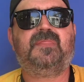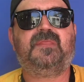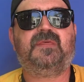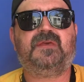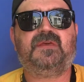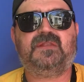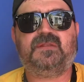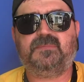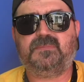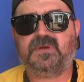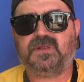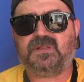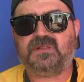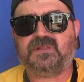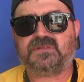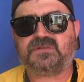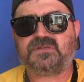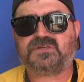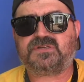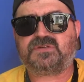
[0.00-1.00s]
in the middle
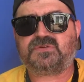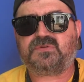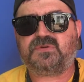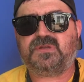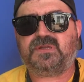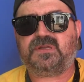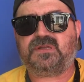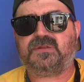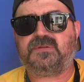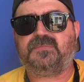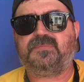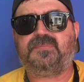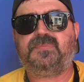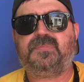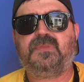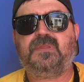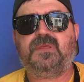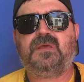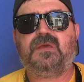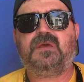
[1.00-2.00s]
of the street
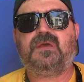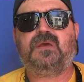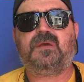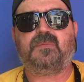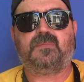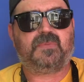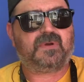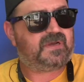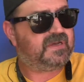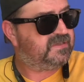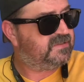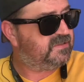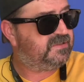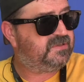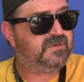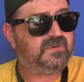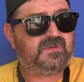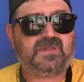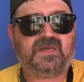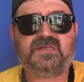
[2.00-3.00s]
because they're
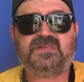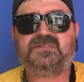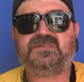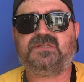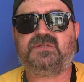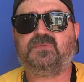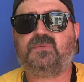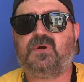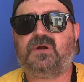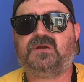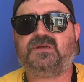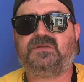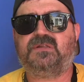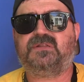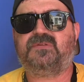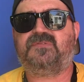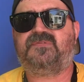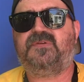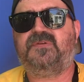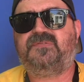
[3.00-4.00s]
too lazy to walk
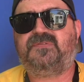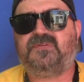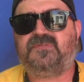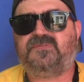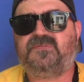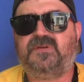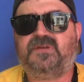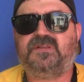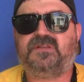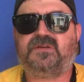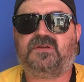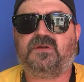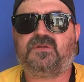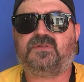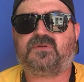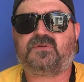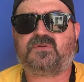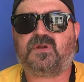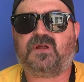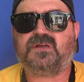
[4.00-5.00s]
another 50 feet to go to
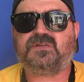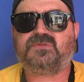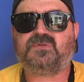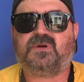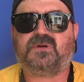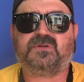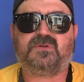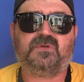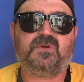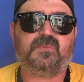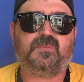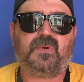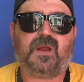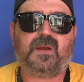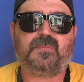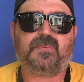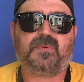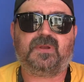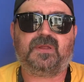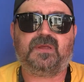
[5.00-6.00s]
the crosswalk and do it
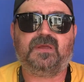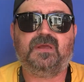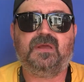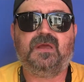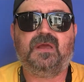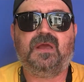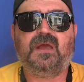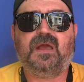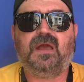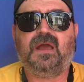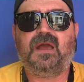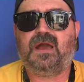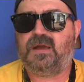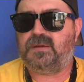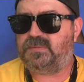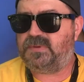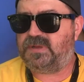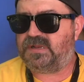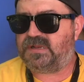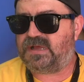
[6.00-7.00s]
properly.
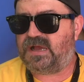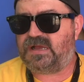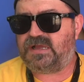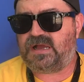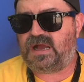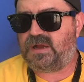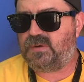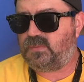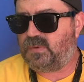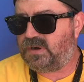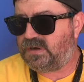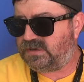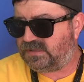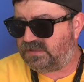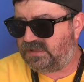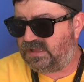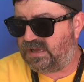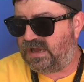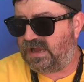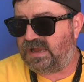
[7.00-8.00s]
I mean, I, I, walk a
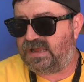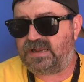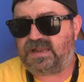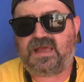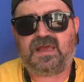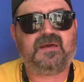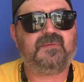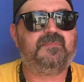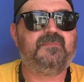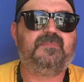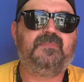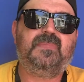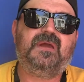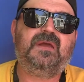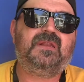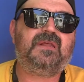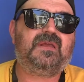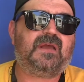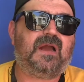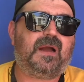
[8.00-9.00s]
lot and I have
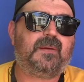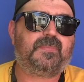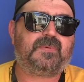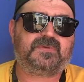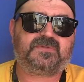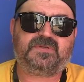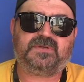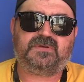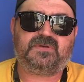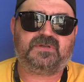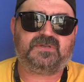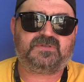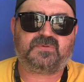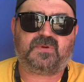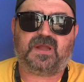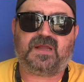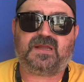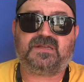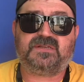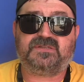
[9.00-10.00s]
many opportunities
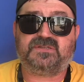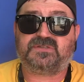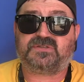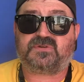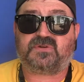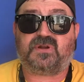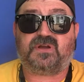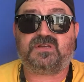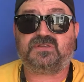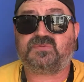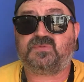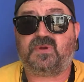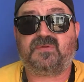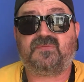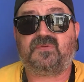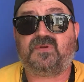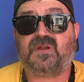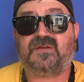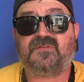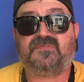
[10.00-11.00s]
where I can just cross
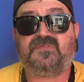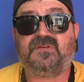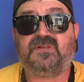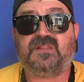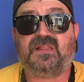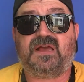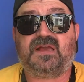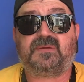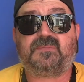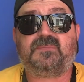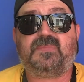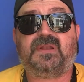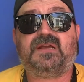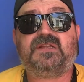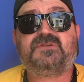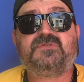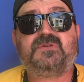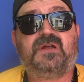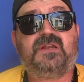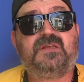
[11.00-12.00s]
wherever I feel like, but
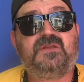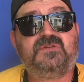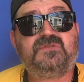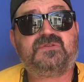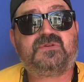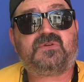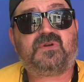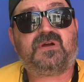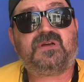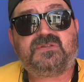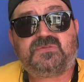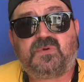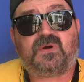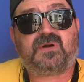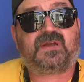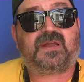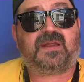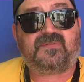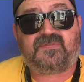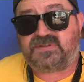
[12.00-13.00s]
I try to use a
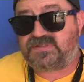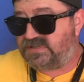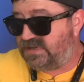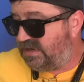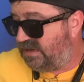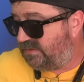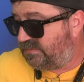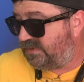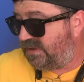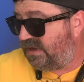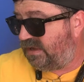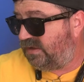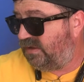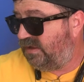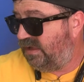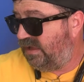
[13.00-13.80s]
crosswalk every time. Now,